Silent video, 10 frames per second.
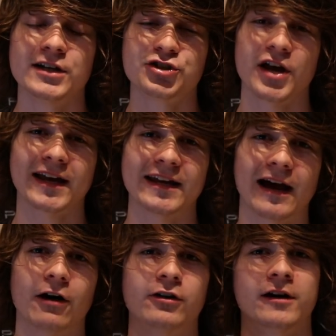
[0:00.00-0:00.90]
Check it
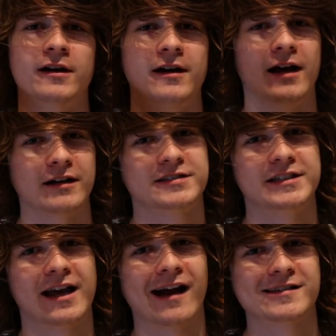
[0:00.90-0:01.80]
out. I'll see
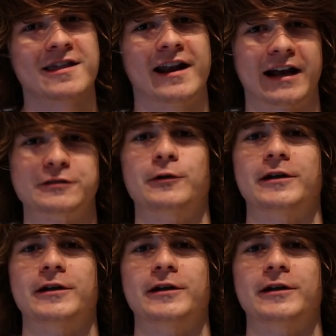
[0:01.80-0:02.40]
you guys in the next